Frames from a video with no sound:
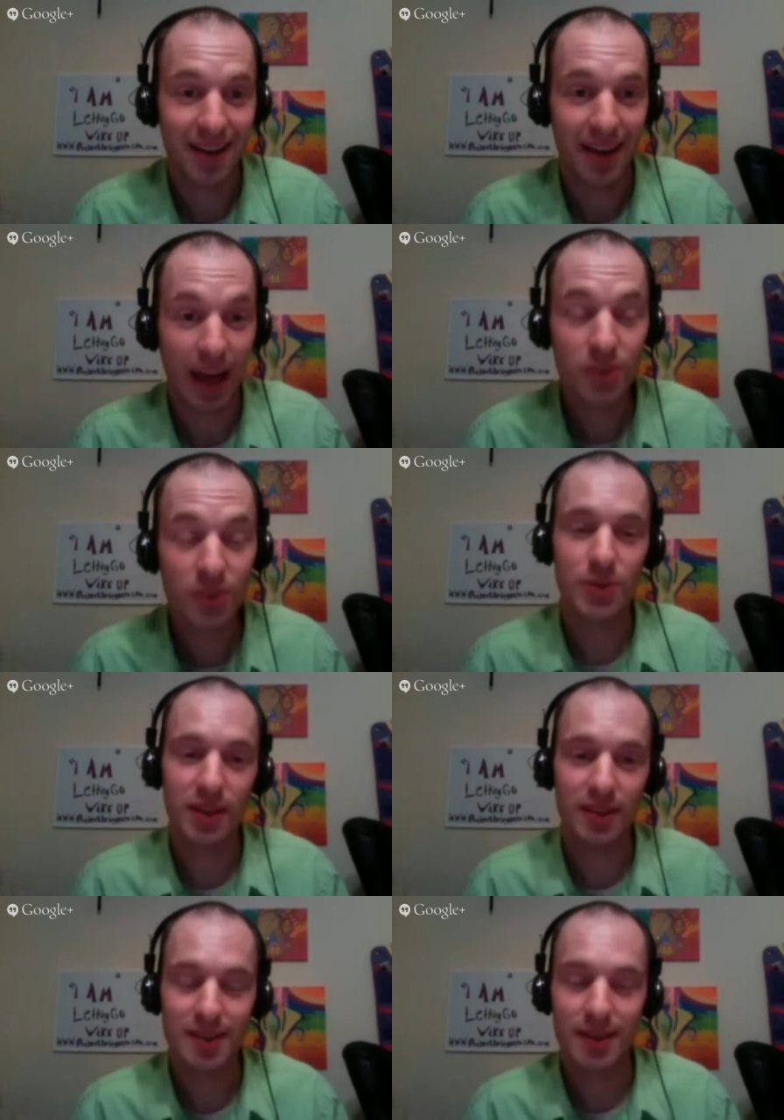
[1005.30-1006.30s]
I was
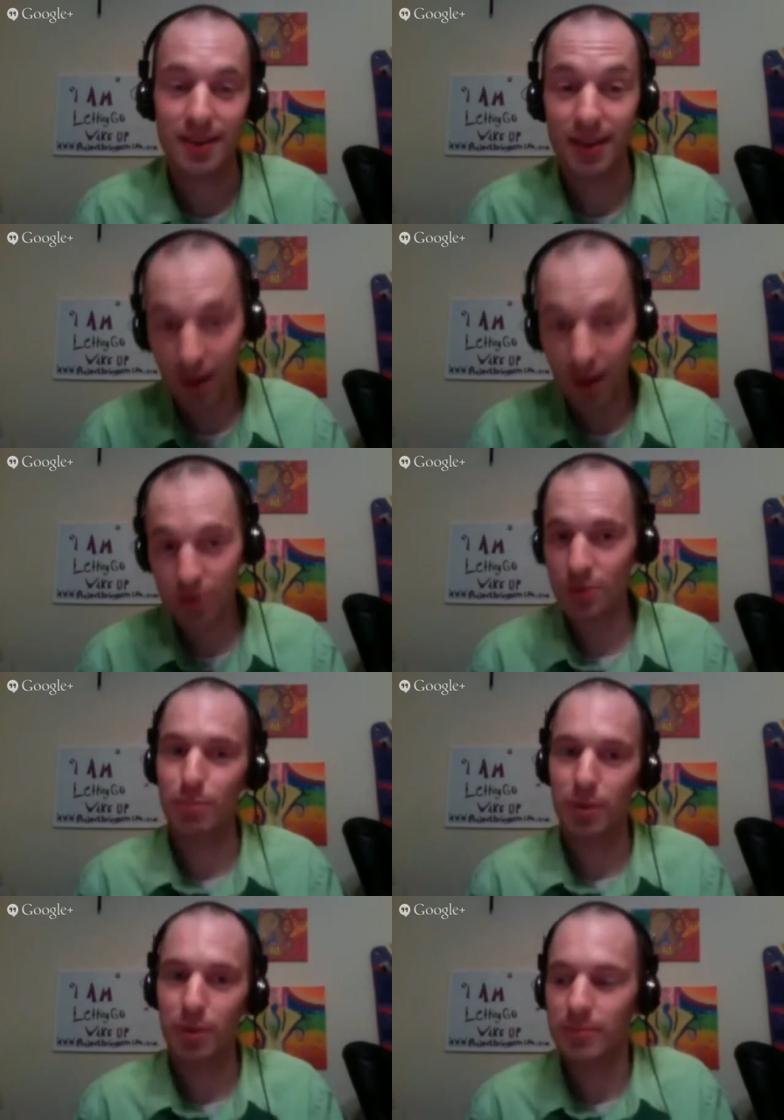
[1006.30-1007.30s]
really excited. I was
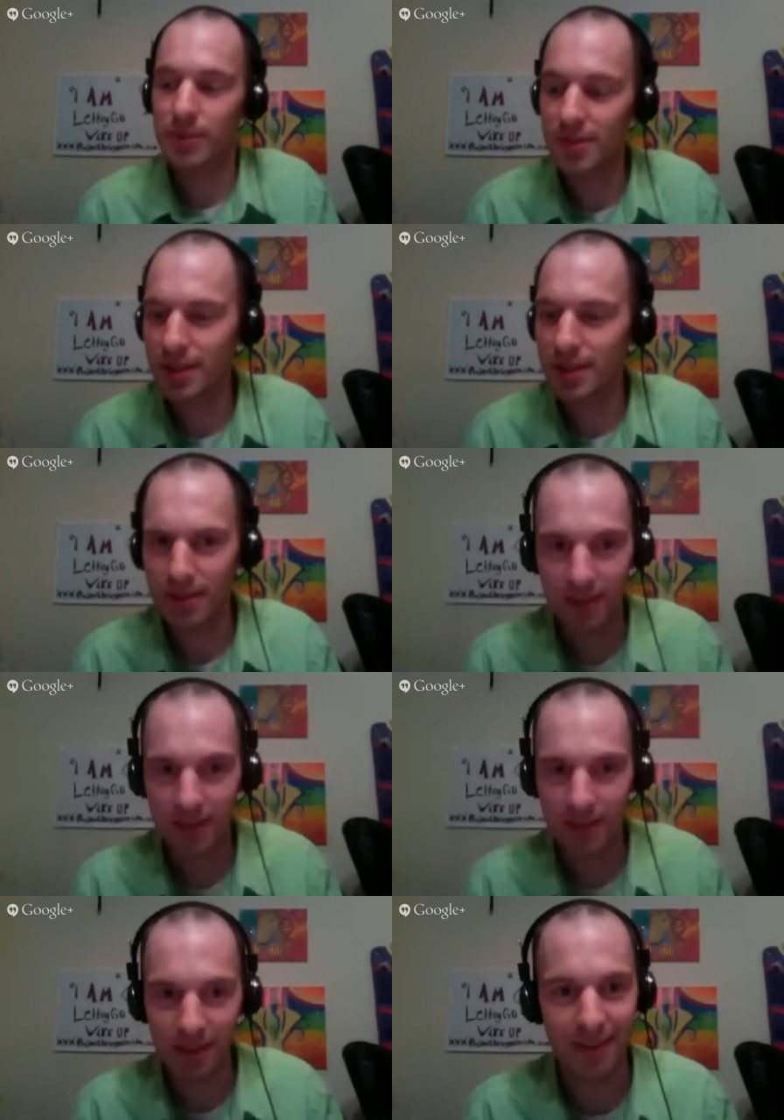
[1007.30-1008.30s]
really pumped. I was like,
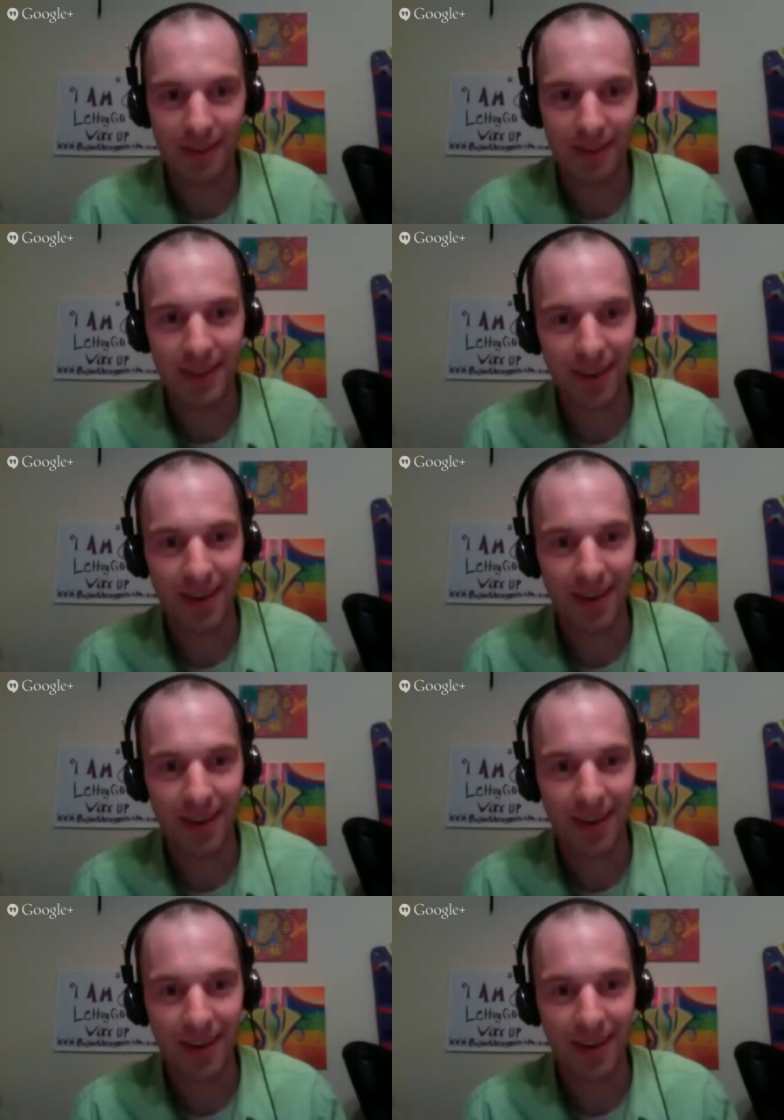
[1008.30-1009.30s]
oh, yeah,
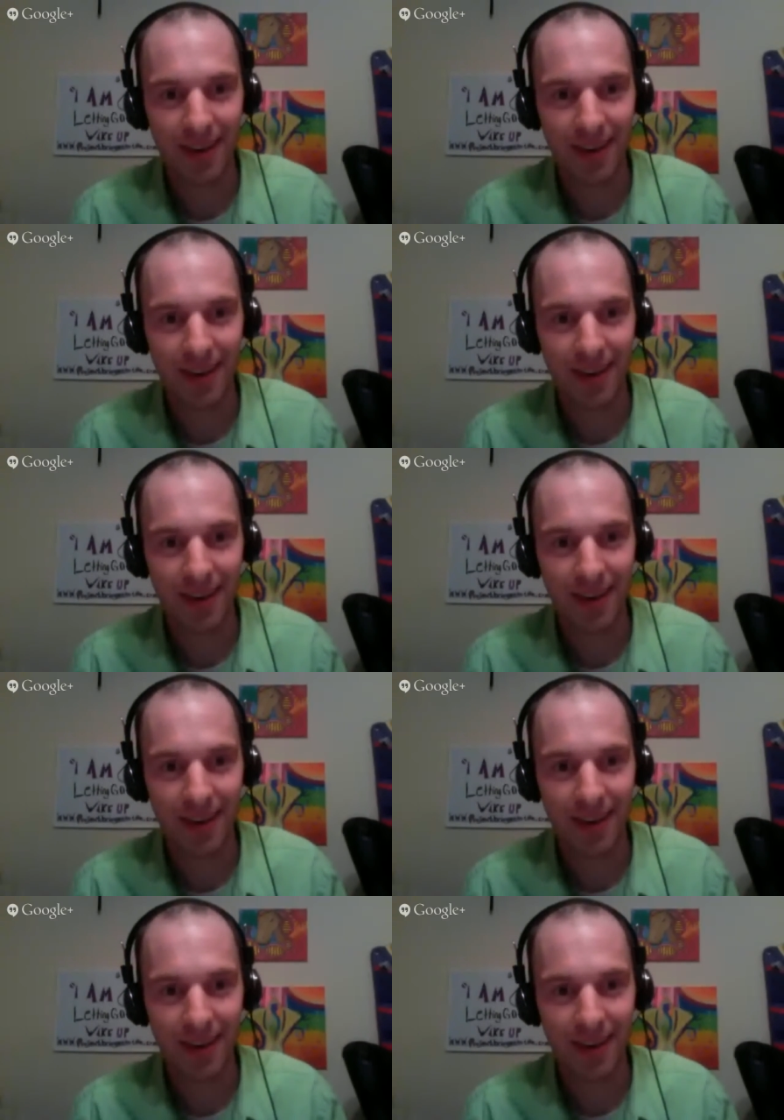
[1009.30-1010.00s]
thank you.